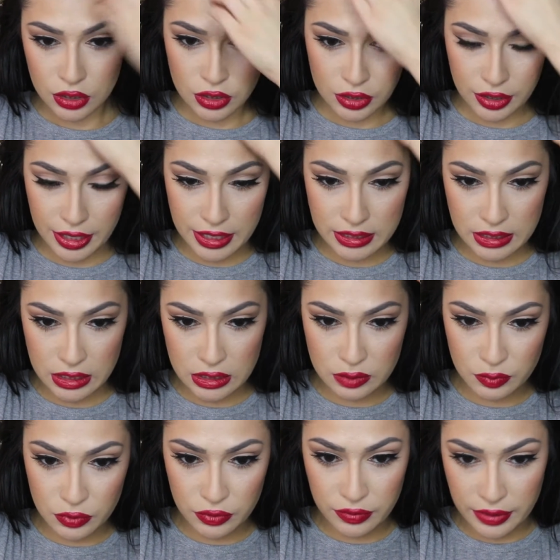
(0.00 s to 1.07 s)
crazy
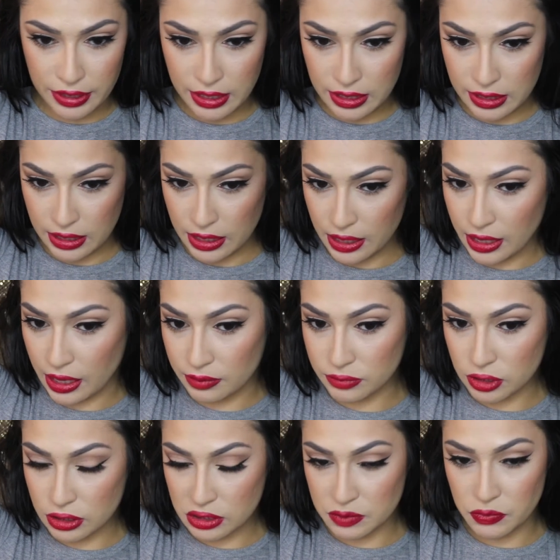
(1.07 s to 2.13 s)
smooth or anything. I'm
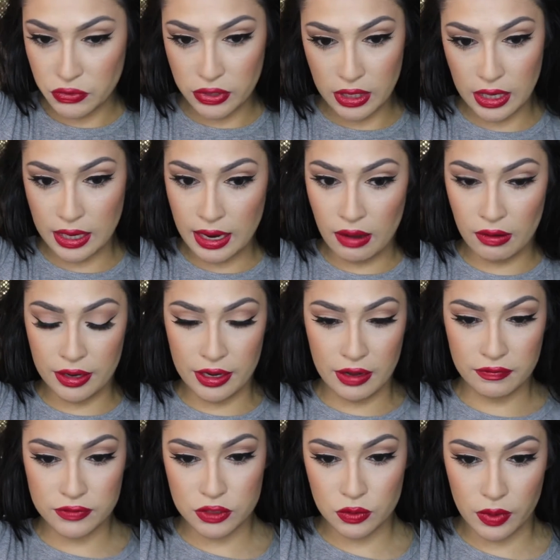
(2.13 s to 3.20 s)
just smoothing it out
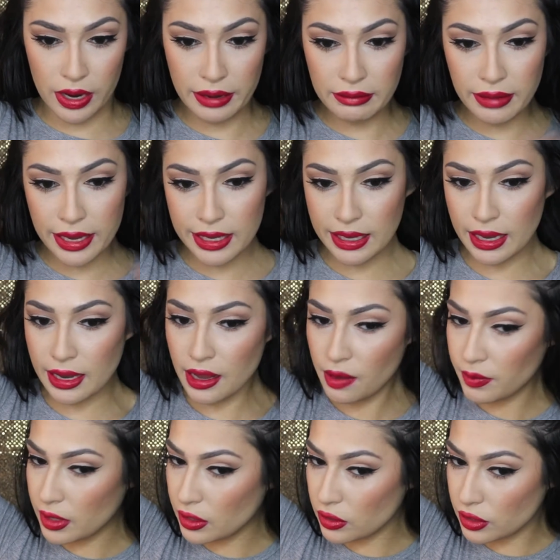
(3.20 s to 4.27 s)
enough to where I like it. I
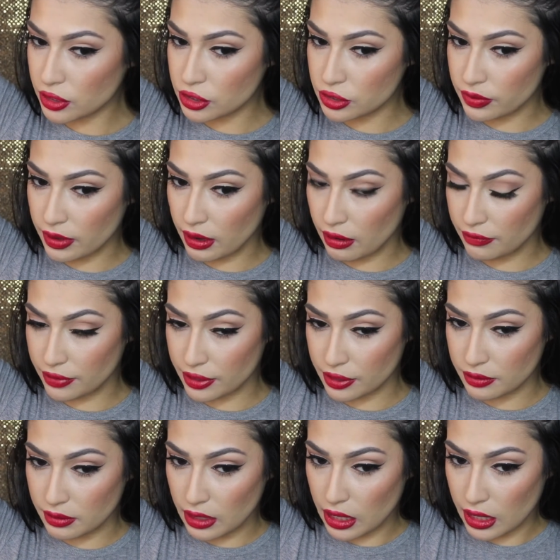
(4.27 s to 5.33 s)
mean, you can do it however
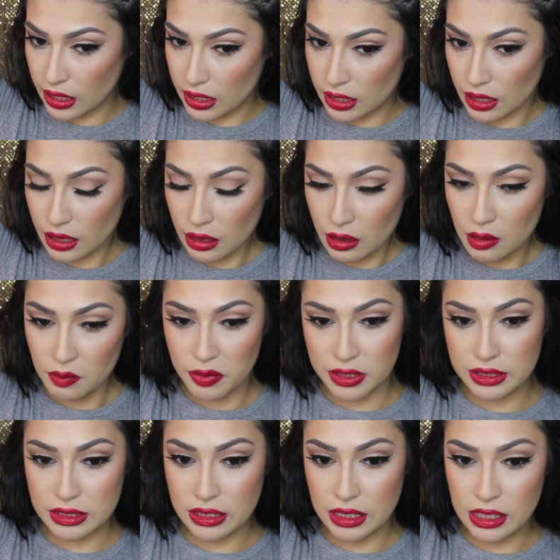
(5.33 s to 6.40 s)
you like.
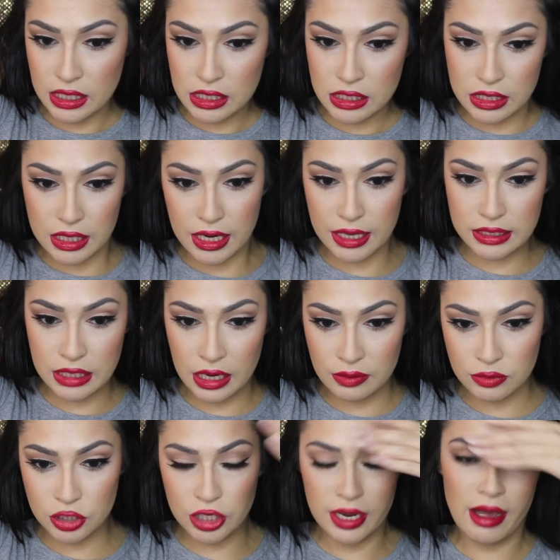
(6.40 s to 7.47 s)
But Selena did at
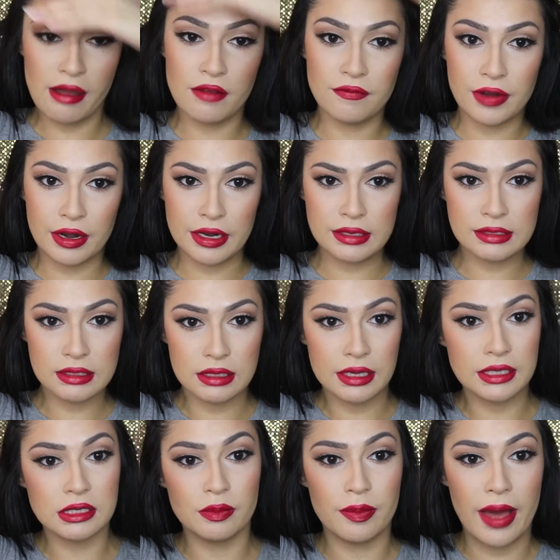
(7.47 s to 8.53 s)
times, she had it very
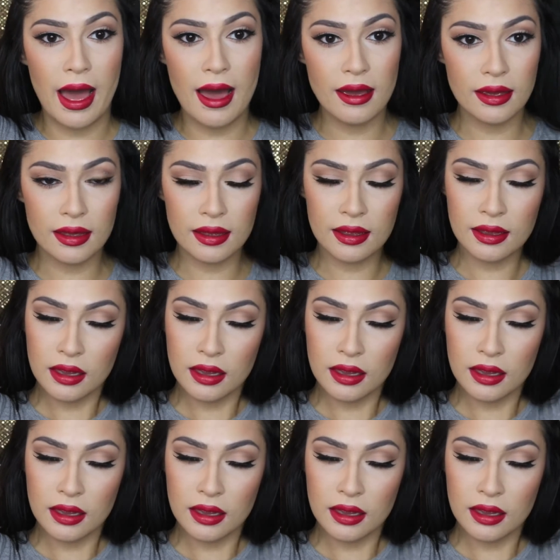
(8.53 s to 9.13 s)
slicked back.